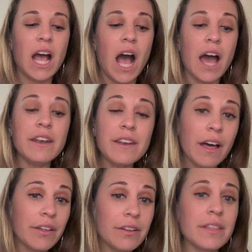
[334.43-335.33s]

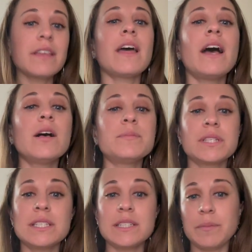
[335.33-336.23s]
Another thing that helps to
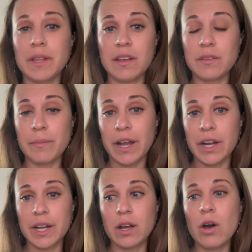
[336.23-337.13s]
stimulate the
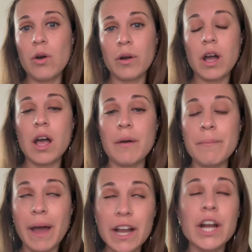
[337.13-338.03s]

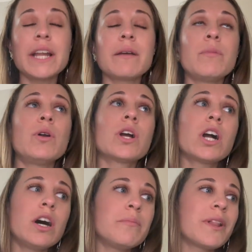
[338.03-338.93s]
migrating motor
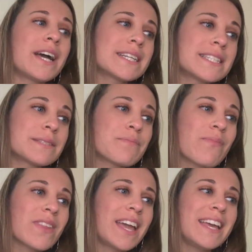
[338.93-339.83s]
complex
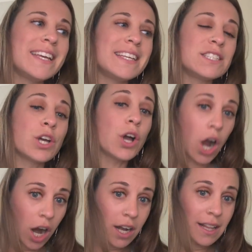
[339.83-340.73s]
is
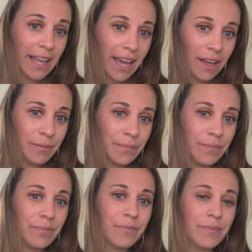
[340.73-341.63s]
gargling,
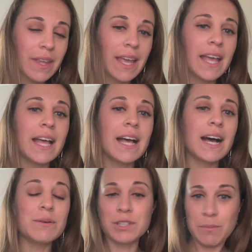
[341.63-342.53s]

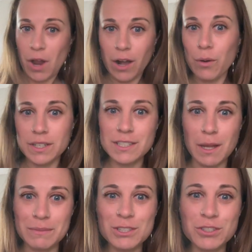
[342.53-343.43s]
which I'm not going to
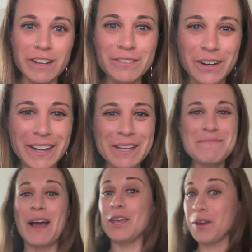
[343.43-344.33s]
demonstrate for you,
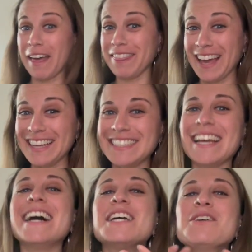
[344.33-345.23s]
but you get the
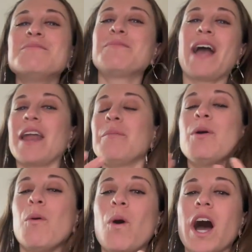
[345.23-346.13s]
idea. You kind of
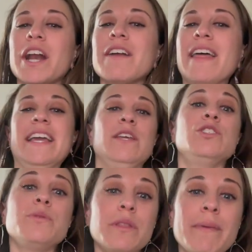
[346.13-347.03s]
put water like you
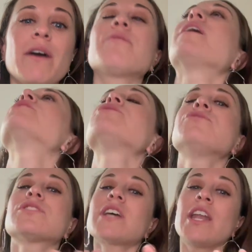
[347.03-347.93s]
do with mouthwash and
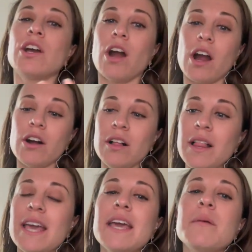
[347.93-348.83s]
just kind of gargle
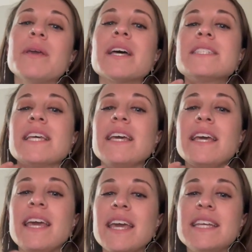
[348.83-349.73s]
because it
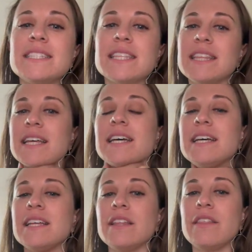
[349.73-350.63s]
hits
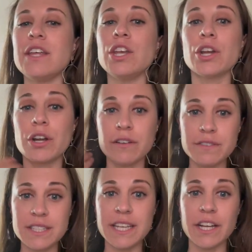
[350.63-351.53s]
the
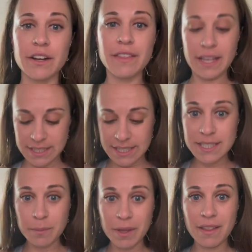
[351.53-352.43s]
nerves here that
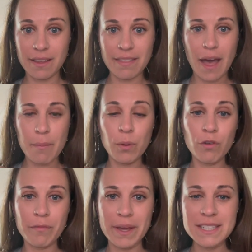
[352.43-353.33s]
stimulate that
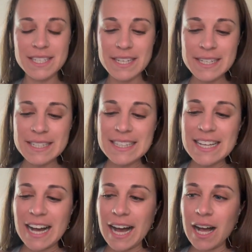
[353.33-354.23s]
movement.
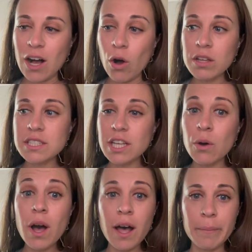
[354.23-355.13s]
Also
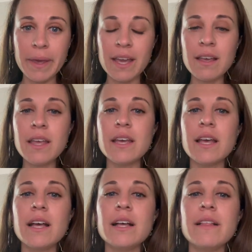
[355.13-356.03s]
humming,
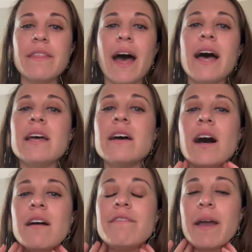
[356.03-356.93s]

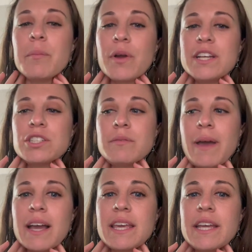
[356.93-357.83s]
that vibration
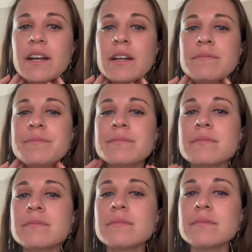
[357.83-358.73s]
back here
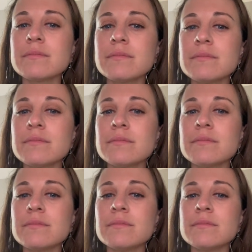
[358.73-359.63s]

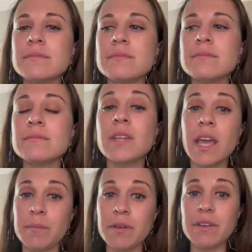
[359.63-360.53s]

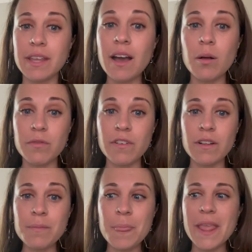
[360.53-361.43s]
can be really helpful.